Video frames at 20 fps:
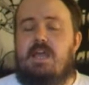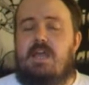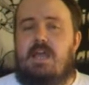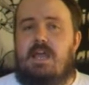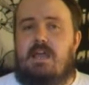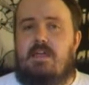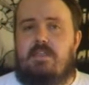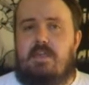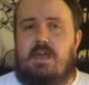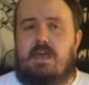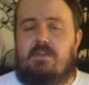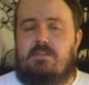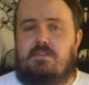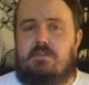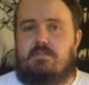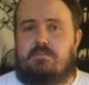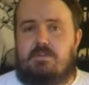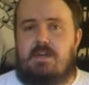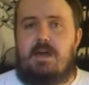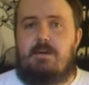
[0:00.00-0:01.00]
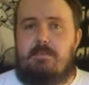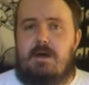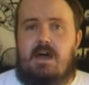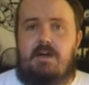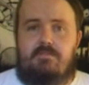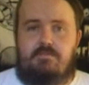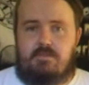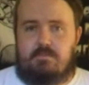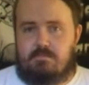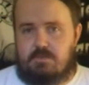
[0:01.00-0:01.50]
and they sort of come
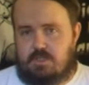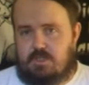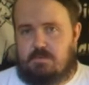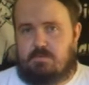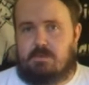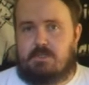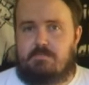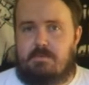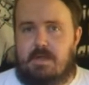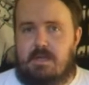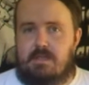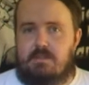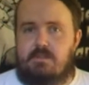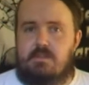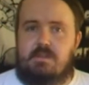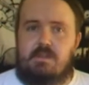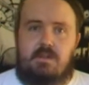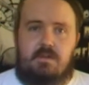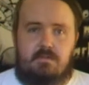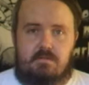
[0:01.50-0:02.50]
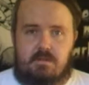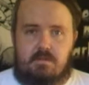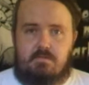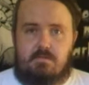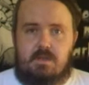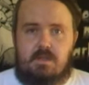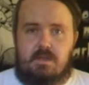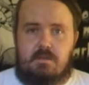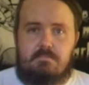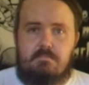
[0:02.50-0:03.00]
after him with switchblades, you know,
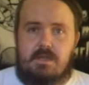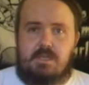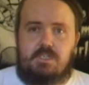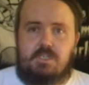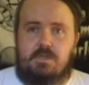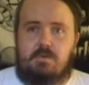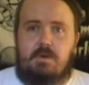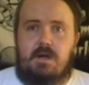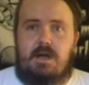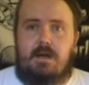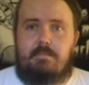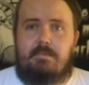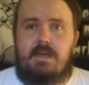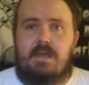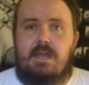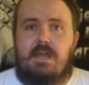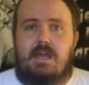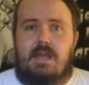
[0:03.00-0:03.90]
we're gonna mess you up.